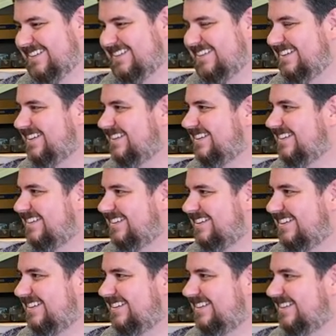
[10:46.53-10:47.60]

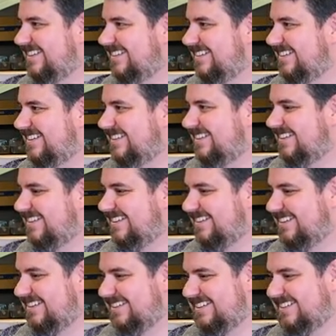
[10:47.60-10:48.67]

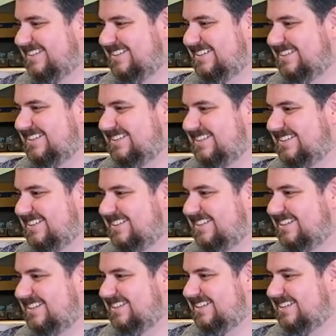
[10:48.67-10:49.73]

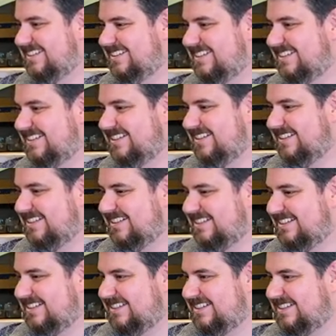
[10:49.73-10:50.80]

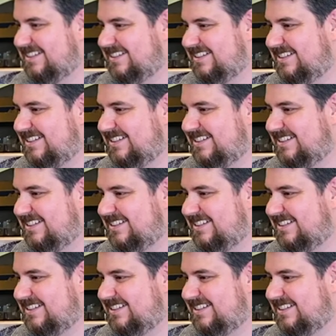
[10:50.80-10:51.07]
This person isn't speaking.